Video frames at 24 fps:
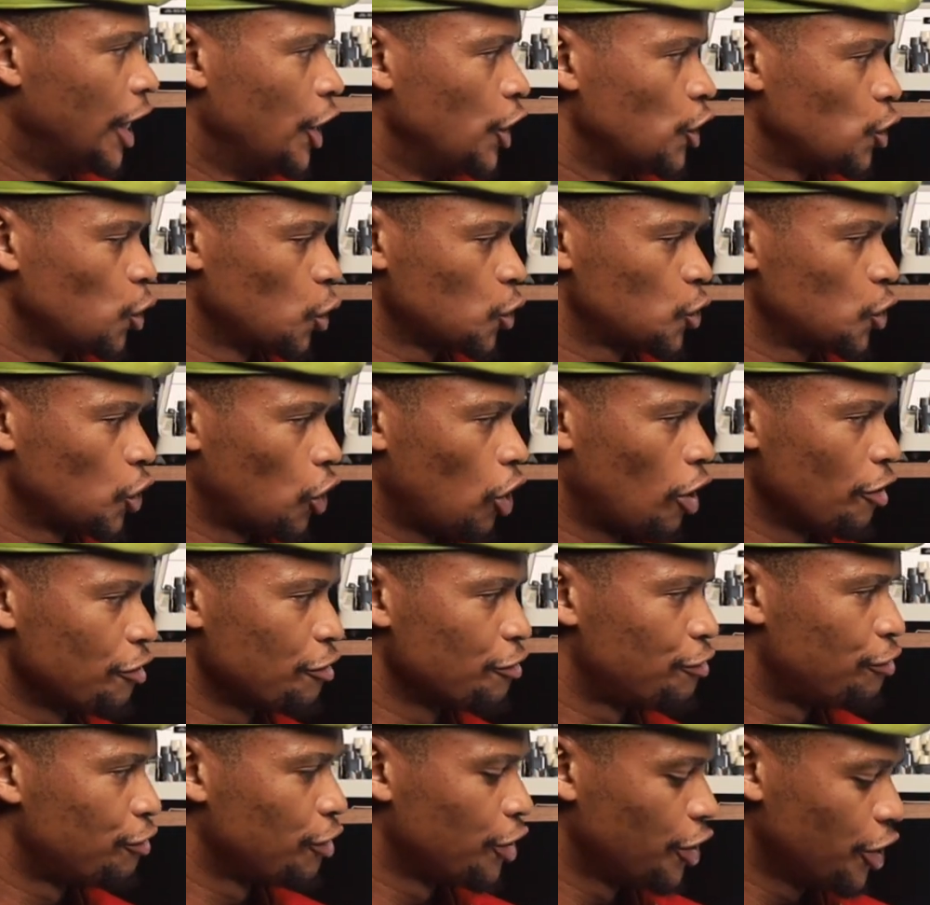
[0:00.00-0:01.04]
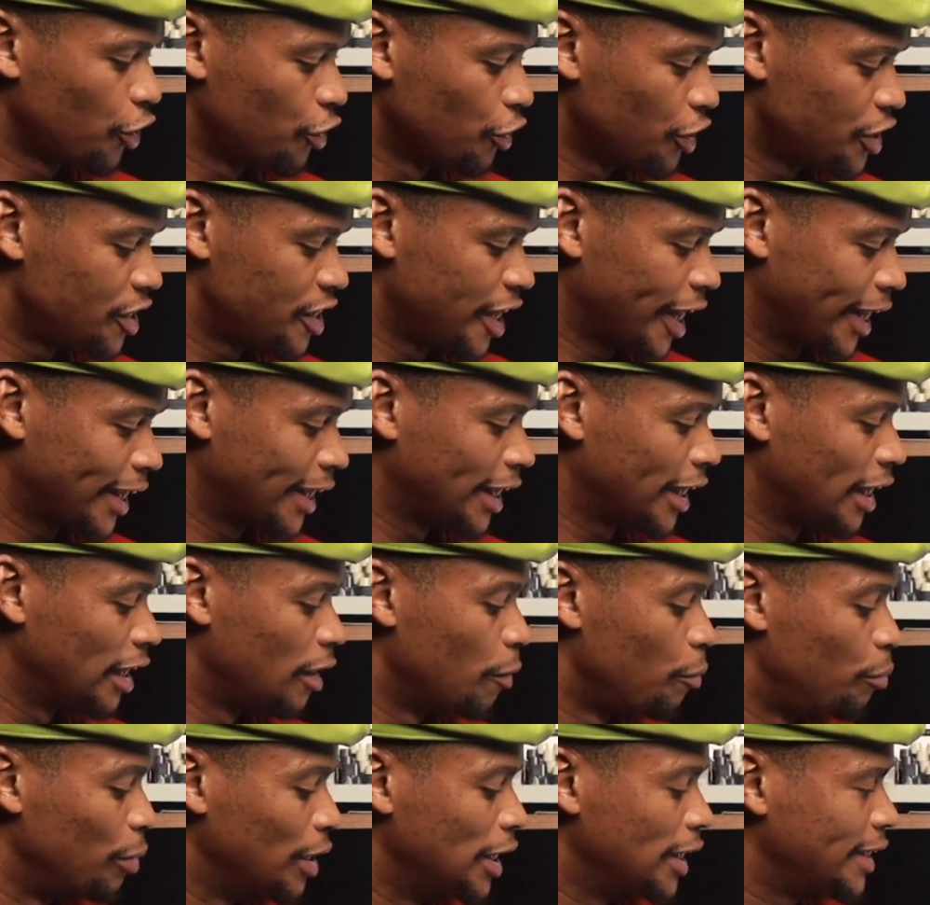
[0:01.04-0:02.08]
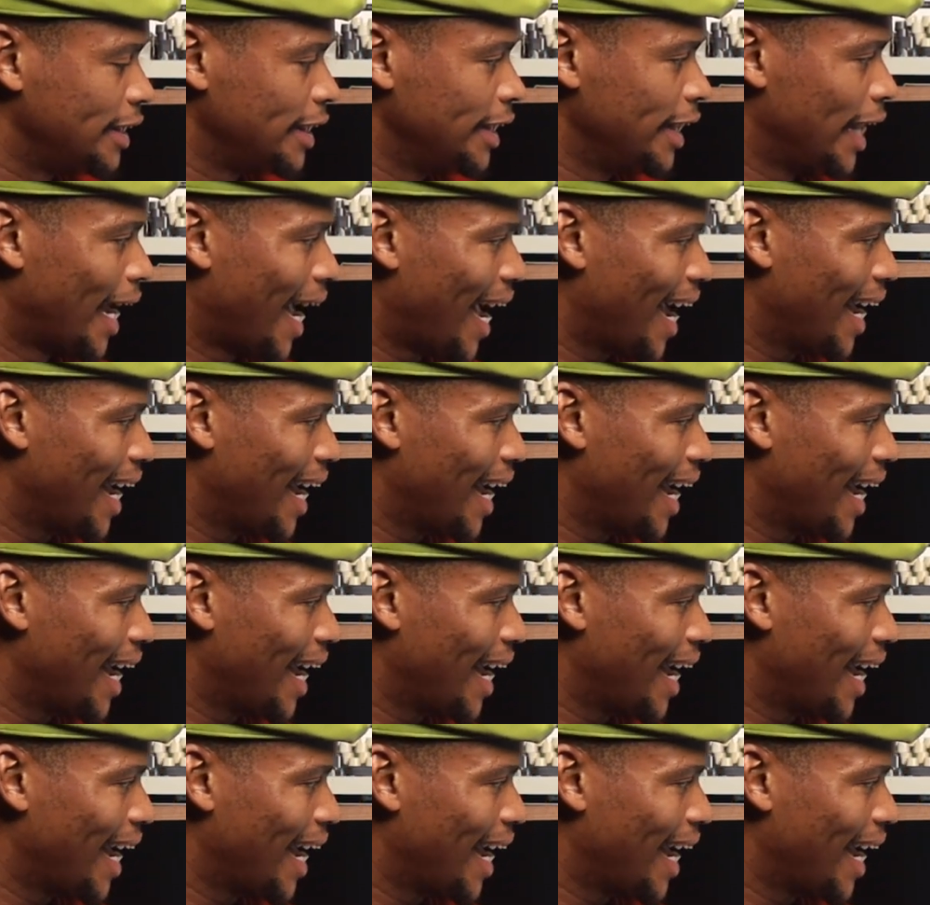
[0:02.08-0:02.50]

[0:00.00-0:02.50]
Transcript: He's also got very good technical ability,